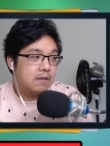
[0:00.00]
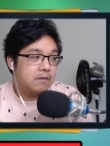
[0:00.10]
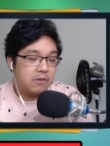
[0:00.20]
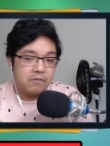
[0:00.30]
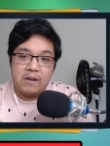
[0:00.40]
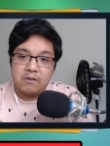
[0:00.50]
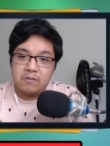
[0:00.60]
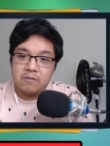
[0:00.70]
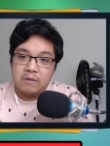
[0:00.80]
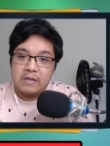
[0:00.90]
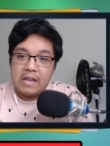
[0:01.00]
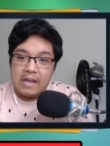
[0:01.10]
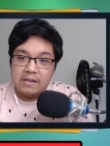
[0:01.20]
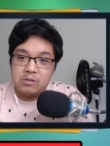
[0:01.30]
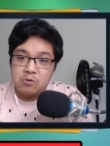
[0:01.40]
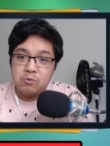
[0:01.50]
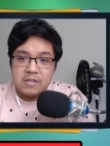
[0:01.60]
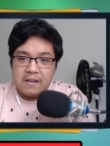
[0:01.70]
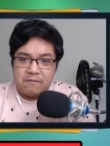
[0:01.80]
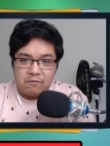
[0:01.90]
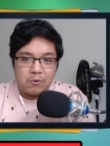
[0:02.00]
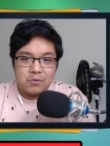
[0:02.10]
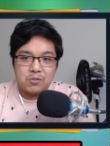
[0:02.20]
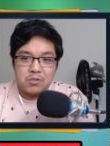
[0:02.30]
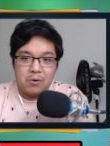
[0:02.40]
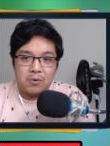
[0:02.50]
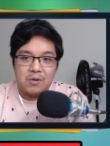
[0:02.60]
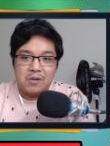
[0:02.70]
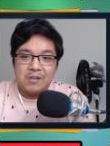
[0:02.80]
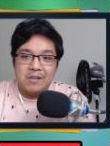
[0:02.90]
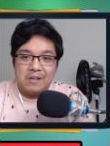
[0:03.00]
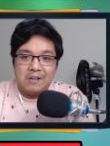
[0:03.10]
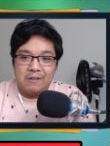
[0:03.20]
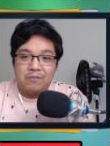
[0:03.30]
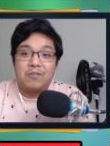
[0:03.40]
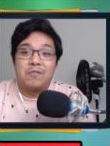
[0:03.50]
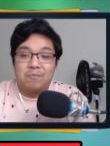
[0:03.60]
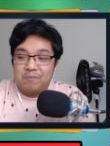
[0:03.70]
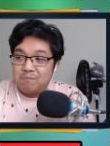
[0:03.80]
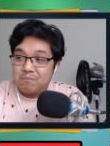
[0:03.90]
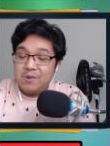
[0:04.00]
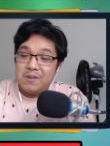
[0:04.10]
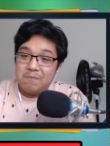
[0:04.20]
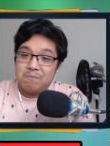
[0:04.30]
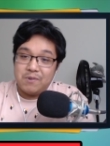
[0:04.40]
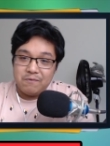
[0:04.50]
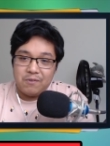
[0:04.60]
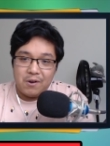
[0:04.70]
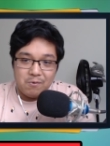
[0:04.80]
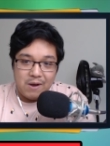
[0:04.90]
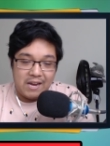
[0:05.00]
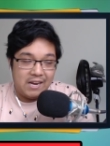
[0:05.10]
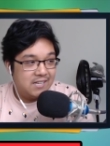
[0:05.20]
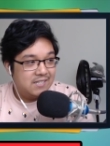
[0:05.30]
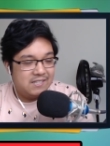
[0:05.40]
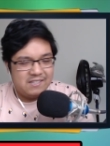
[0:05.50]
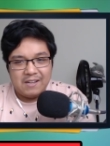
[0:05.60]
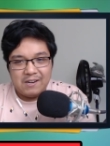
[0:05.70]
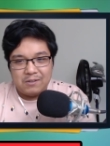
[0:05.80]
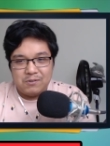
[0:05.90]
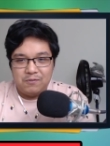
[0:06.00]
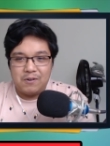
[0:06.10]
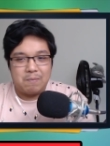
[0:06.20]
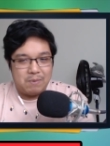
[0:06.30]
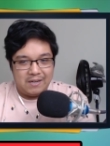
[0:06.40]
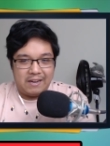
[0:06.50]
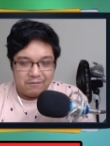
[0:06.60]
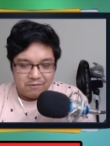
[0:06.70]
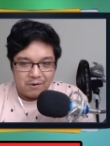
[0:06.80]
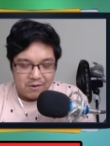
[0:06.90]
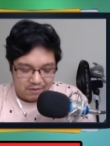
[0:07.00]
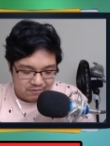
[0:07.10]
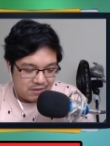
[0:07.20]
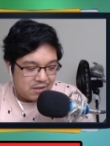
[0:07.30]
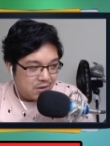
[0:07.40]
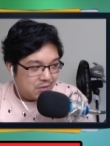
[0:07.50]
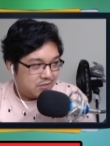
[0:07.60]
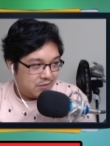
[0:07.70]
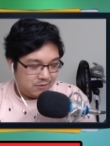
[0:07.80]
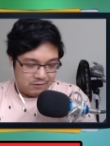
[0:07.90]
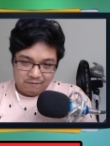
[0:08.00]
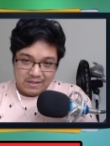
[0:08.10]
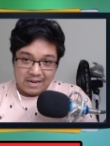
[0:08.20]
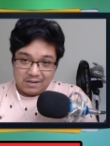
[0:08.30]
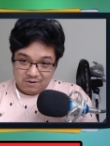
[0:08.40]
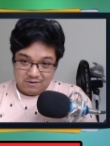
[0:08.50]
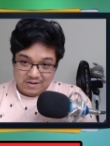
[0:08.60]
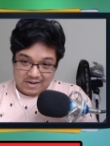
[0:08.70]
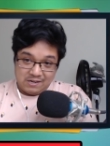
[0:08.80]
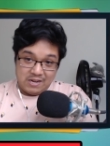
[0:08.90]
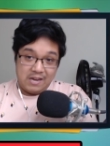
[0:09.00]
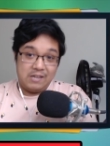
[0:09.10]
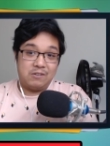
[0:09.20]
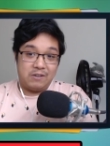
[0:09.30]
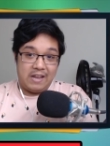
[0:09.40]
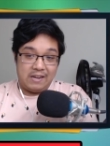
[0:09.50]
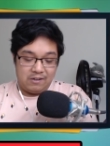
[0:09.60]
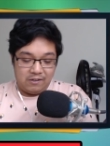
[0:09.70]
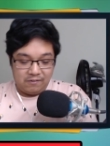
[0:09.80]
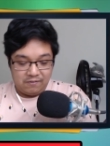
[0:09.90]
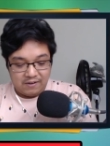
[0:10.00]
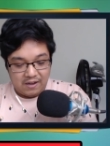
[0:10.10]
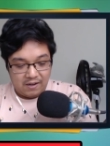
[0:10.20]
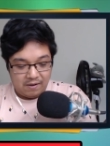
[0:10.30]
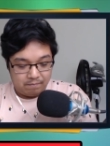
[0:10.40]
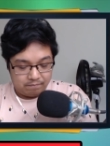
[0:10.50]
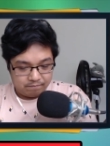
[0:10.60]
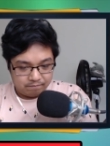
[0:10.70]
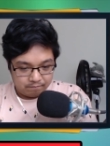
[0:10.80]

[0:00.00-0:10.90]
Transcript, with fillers: Darth Vader can use that force choke from pretty pretty far away not not too far but like far enough so that could that could hinder Gandalf um,